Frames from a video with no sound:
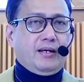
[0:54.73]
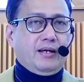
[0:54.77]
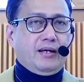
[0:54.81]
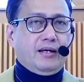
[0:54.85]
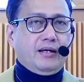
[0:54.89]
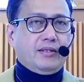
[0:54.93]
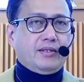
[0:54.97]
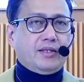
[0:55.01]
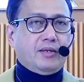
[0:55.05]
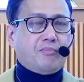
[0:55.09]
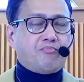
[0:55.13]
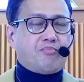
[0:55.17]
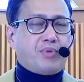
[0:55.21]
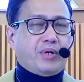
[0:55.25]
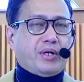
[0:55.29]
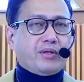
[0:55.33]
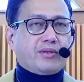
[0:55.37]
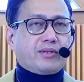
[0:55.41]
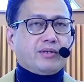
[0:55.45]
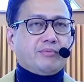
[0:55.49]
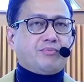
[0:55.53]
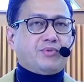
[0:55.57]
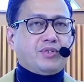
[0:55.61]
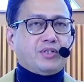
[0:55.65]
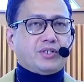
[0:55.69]
the birth
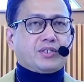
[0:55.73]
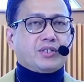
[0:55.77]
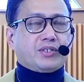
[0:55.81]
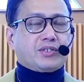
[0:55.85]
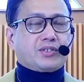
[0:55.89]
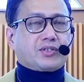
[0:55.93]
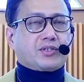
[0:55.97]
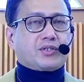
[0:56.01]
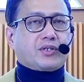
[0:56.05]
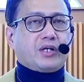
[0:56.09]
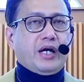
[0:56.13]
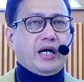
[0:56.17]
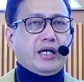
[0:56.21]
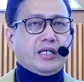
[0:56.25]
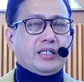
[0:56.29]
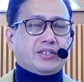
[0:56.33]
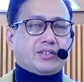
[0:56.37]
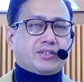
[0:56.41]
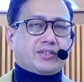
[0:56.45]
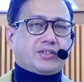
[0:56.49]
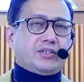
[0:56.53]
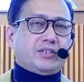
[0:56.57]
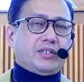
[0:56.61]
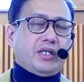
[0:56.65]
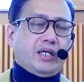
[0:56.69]
of Jesus
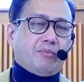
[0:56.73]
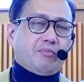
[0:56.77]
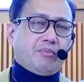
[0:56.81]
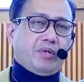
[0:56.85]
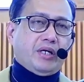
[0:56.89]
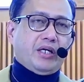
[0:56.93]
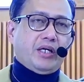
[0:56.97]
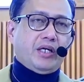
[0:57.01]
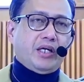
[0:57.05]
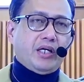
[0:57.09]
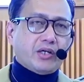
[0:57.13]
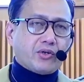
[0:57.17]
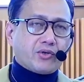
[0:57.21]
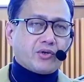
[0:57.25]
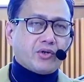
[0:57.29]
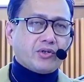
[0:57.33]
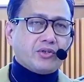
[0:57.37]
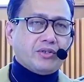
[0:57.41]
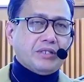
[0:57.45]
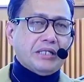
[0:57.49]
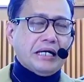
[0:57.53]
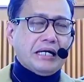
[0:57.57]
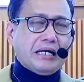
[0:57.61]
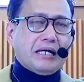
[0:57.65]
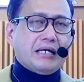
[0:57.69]
Christ, namely
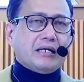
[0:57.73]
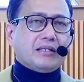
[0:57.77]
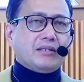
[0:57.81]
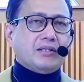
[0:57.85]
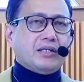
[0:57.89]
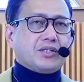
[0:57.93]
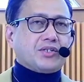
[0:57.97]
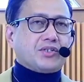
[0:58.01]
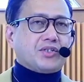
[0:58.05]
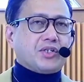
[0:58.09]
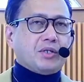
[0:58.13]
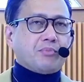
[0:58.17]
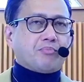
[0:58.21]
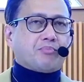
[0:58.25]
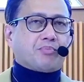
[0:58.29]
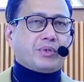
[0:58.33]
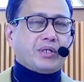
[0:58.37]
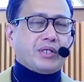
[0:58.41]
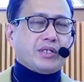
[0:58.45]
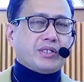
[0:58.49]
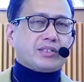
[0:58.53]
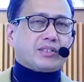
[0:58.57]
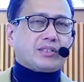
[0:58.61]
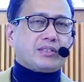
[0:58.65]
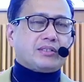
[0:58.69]
Herod, the chief
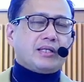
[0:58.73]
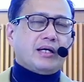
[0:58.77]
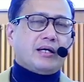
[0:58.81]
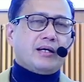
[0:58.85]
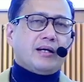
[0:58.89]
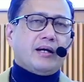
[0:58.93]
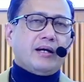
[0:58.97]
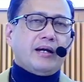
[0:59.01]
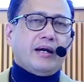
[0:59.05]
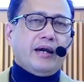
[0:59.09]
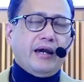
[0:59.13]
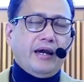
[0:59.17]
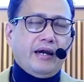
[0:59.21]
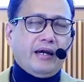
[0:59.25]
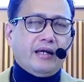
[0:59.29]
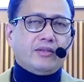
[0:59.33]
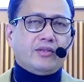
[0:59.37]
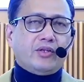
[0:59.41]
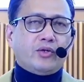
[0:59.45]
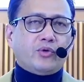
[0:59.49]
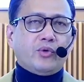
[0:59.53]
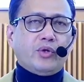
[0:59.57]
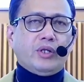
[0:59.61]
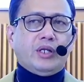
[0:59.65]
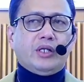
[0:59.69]
priest, and
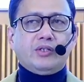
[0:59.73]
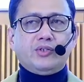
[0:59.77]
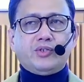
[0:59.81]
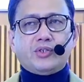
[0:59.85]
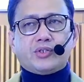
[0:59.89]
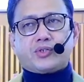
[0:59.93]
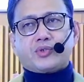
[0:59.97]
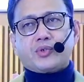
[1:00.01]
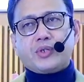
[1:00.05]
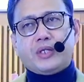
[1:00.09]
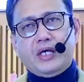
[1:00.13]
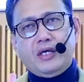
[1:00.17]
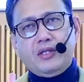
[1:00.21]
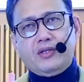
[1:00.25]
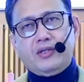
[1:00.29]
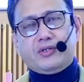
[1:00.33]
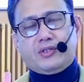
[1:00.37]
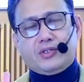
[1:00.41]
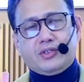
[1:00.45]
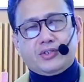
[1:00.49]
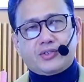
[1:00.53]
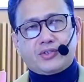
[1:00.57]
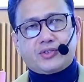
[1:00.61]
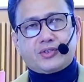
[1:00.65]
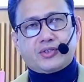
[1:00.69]
the religious
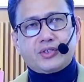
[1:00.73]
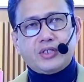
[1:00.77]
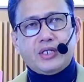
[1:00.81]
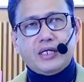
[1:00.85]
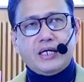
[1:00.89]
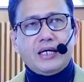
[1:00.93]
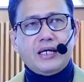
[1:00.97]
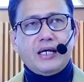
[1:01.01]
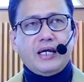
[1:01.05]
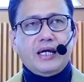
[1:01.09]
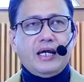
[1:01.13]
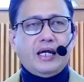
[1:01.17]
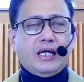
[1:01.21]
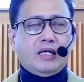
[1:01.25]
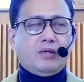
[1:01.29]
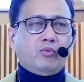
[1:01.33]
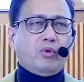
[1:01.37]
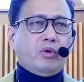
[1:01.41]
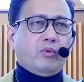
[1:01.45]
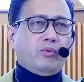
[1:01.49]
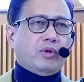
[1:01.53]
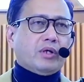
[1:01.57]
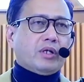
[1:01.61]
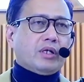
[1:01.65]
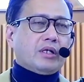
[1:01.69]
leaders. And we
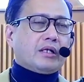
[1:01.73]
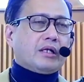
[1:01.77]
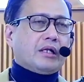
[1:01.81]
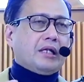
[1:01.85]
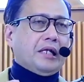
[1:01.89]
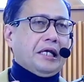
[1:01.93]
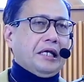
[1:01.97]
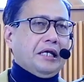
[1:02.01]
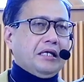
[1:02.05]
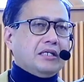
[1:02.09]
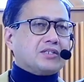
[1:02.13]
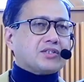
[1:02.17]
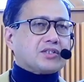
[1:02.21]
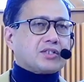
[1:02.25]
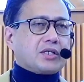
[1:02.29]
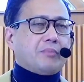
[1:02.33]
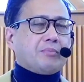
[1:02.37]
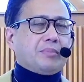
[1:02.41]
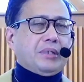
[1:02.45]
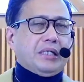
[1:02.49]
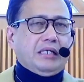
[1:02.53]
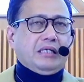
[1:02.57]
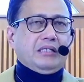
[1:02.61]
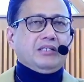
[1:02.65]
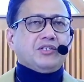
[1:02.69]
will glean
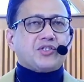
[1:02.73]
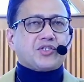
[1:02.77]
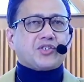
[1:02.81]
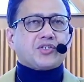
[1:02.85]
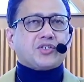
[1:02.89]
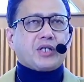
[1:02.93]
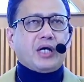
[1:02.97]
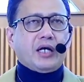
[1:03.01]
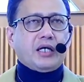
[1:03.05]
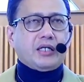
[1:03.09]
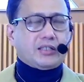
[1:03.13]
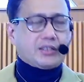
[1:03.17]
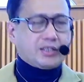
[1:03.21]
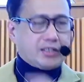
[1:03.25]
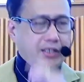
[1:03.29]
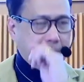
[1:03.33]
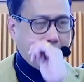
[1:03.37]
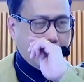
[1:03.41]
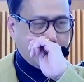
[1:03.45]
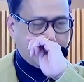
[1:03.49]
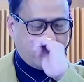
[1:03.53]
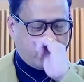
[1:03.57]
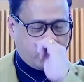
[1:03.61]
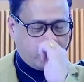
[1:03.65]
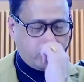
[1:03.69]
some insights
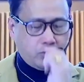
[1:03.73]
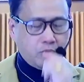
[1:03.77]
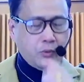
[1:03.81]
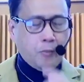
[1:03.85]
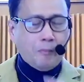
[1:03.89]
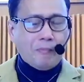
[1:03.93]
as to